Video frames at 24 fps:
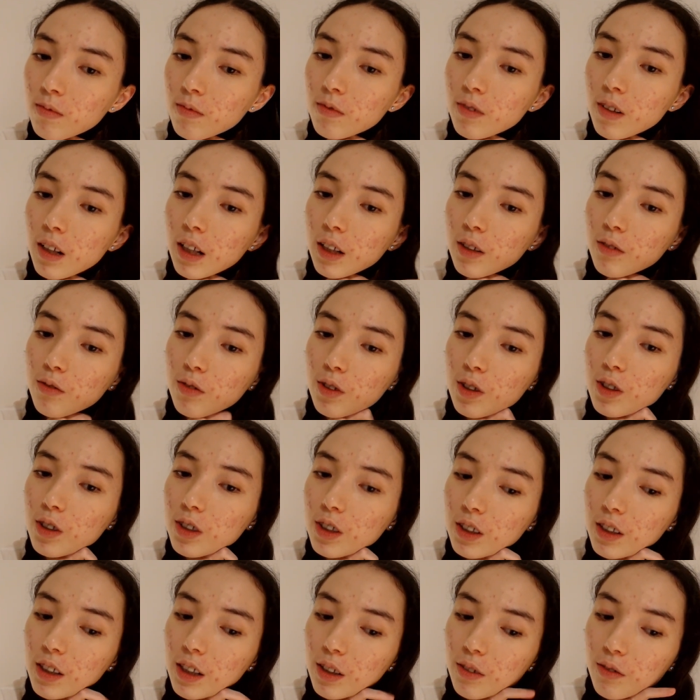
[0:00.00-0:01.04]
Like
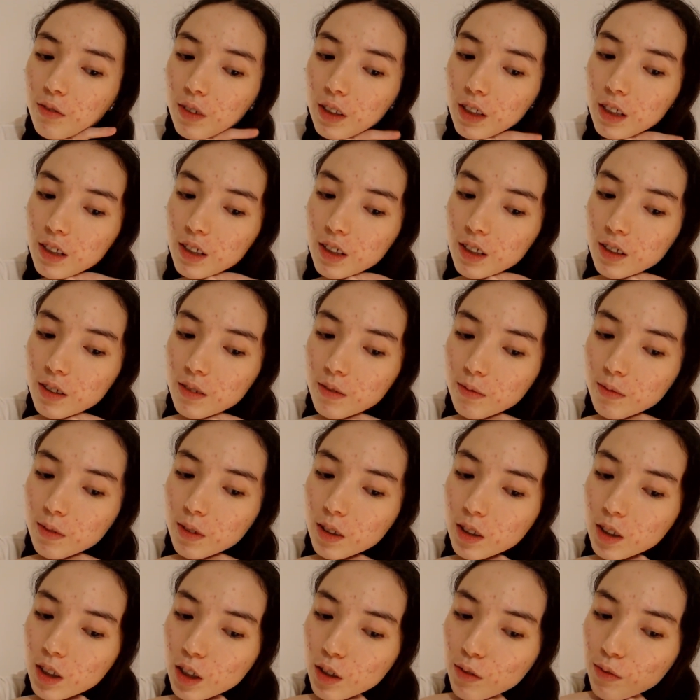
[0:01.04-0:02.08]
first like this,
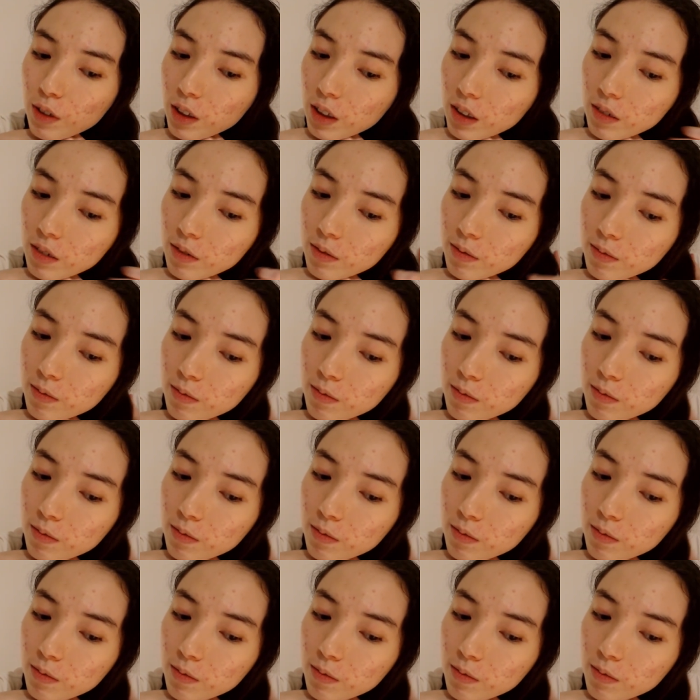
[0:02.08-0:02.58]
over